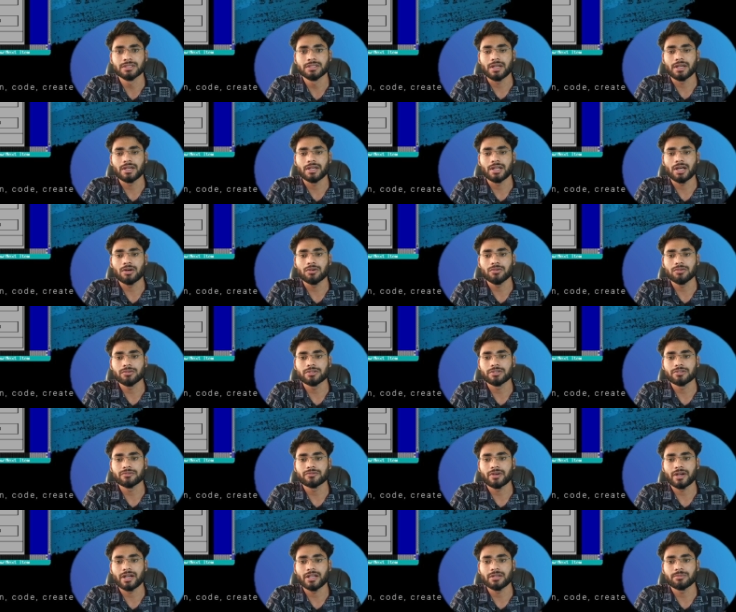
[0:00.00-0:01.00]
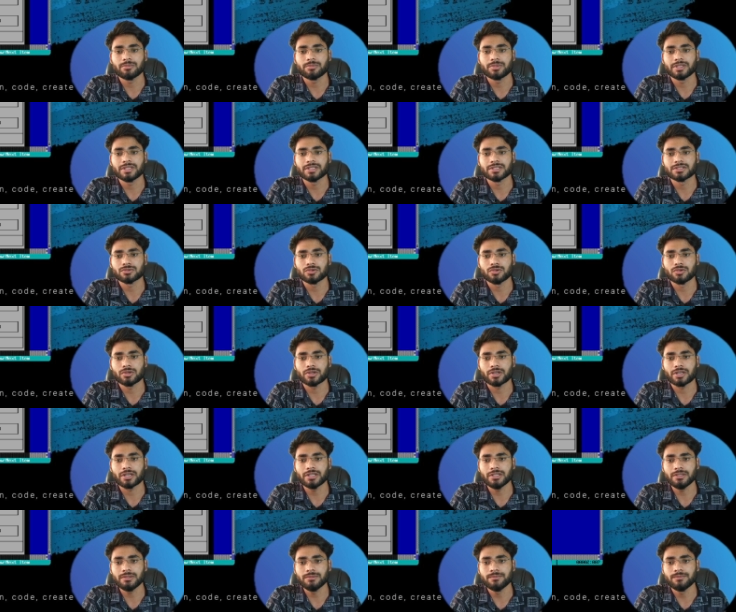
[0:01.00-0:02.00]
and now if i'll press
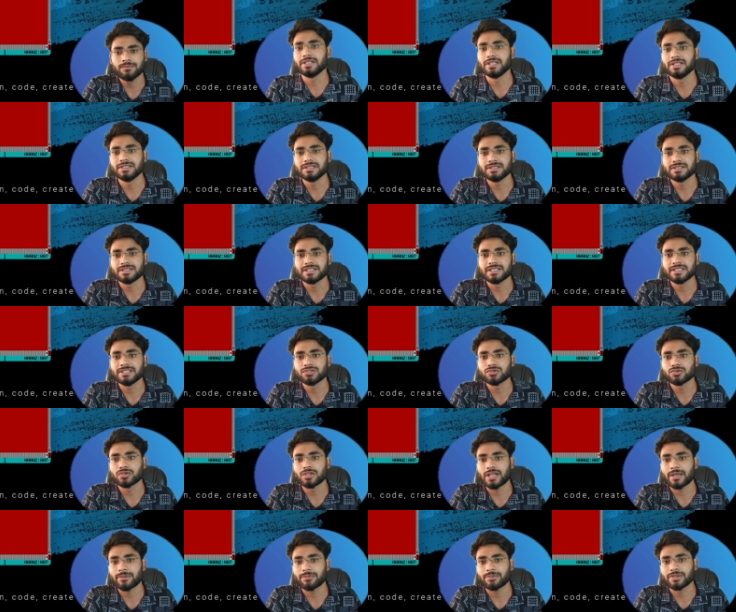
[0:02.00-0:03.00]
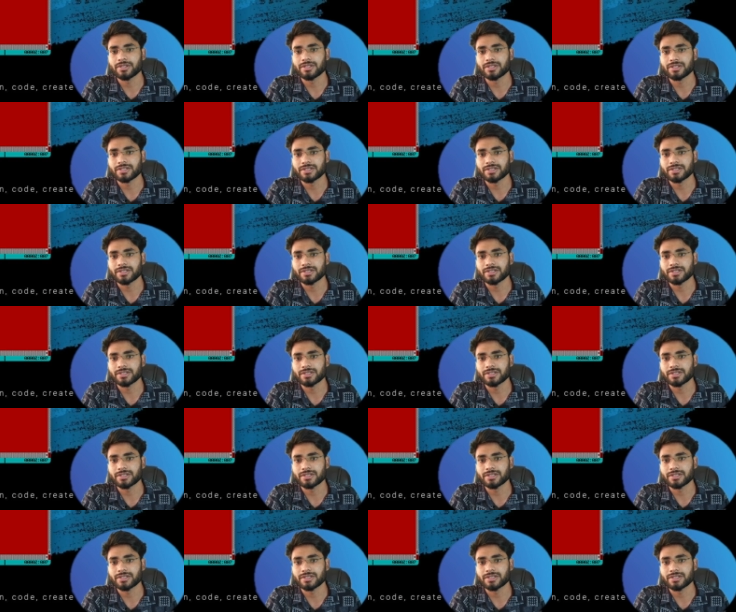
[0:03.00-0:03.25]
ok then change will appear